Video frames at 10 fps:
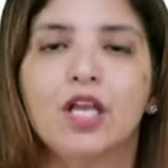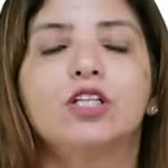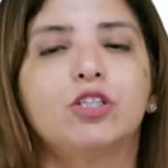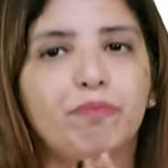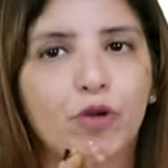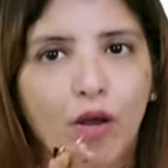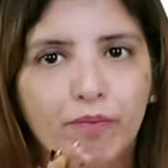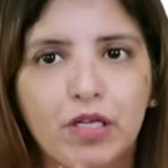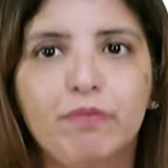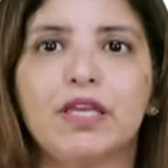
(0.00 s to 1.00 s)
The
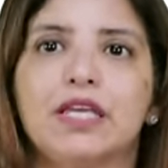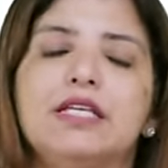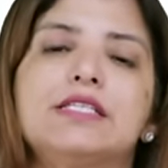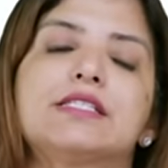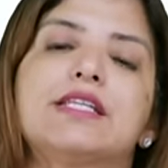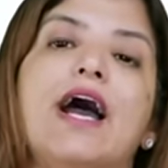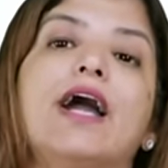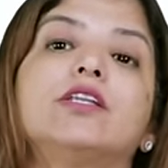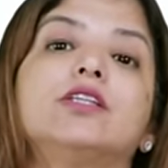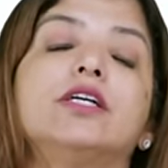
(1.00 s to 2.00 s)
problem is
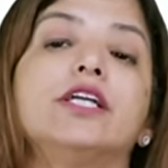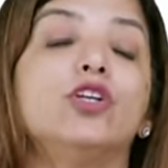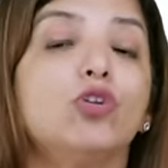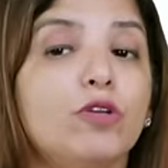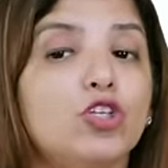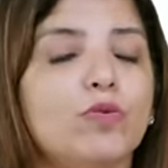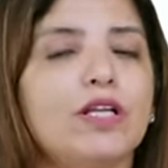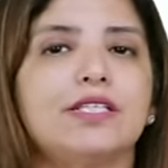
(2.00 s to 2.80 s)
that the individual